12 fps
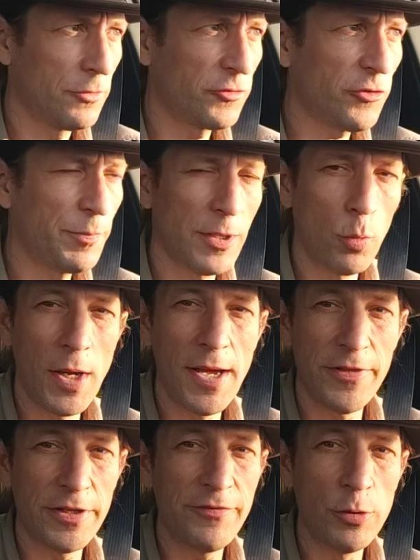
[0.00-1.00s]
Just be
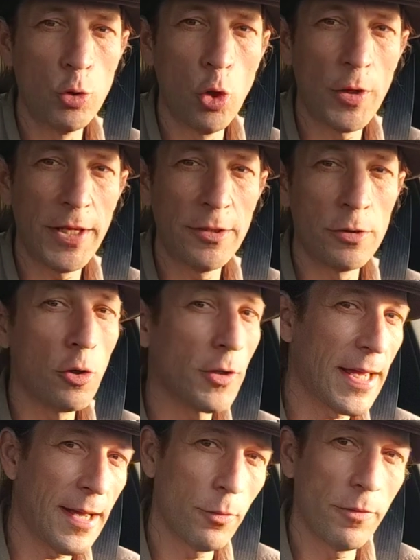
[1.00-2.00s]
aware that if you log in and log
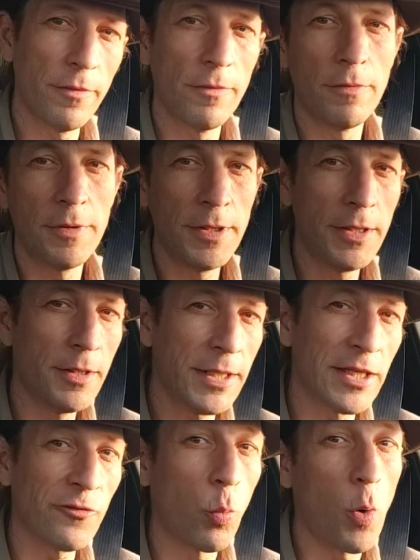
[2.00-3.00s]
out, it
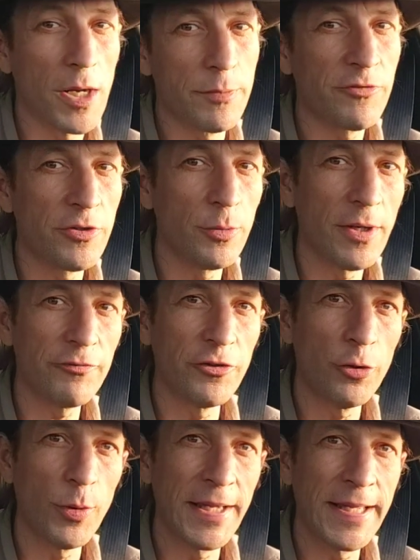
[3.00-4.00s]
gets wiped and you'll have to
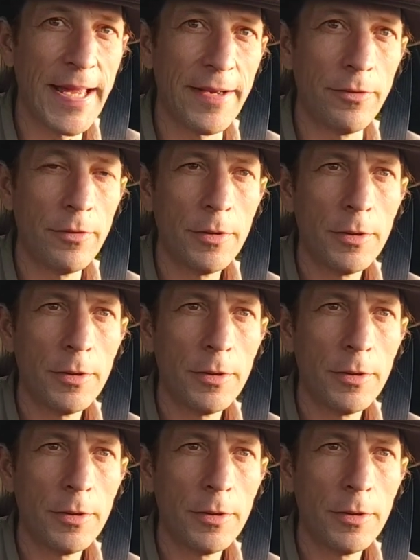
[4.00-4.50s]
do it again.